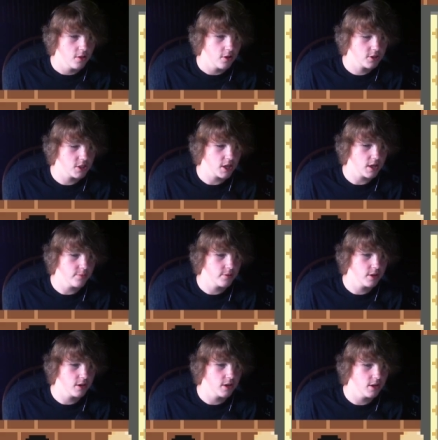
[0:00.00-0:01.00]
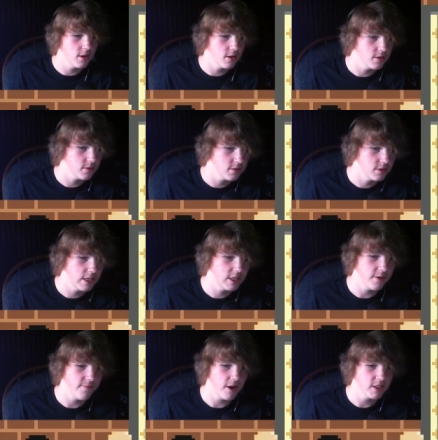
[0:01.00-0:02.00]
Looks like I'm gonna
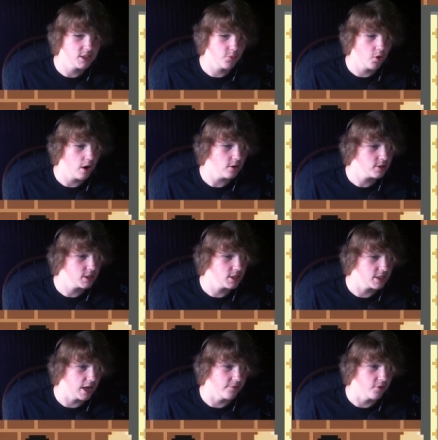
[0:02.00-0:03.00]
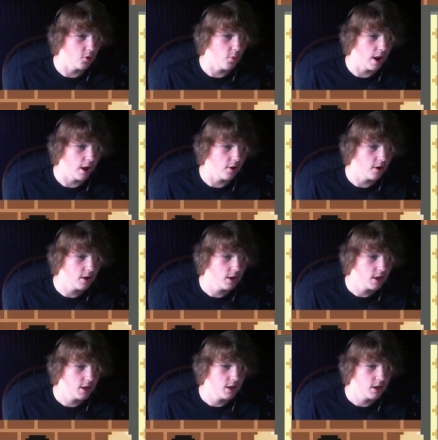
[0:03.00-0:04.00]
need to find somewhere else to stay for a while.
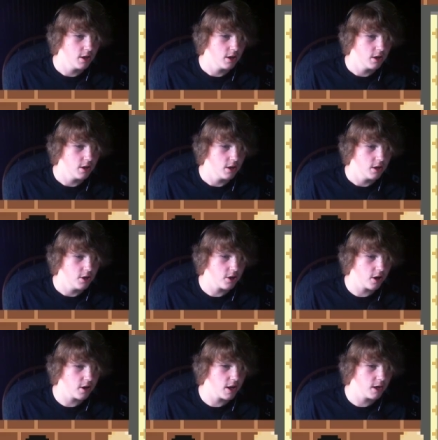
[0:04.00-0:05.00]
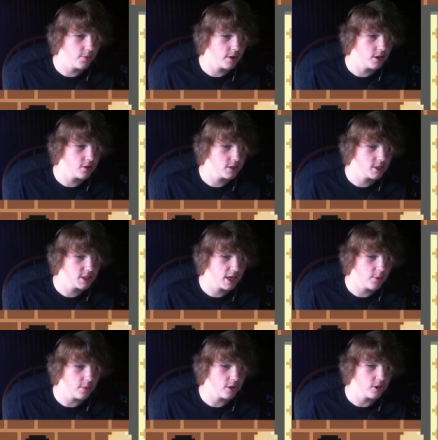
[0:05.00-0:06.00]
You got anyone you can
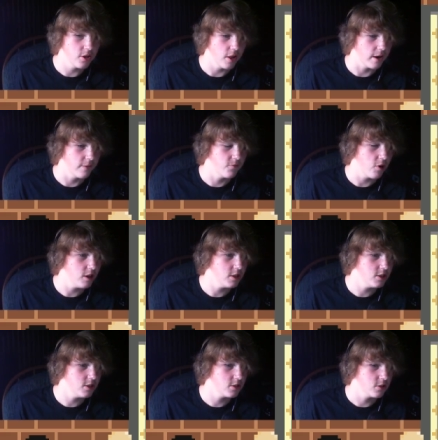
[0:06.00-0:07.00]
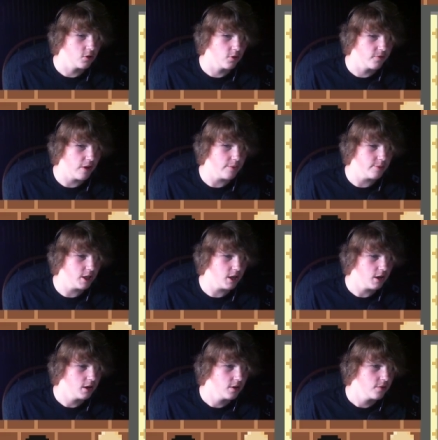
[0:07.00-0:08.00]
stay with? Like friends or
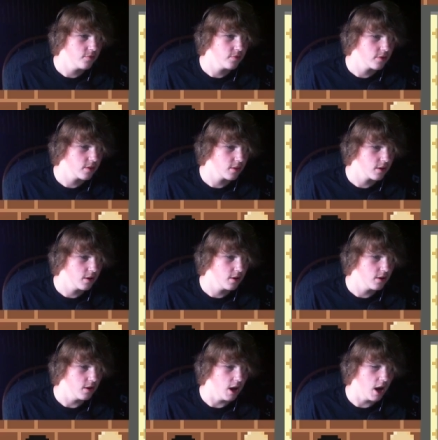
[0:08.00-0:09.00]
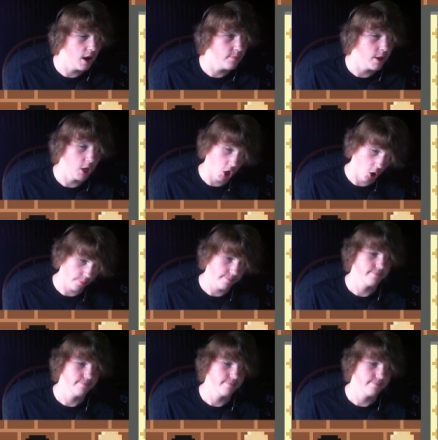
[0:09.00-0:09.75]
family? Um, no.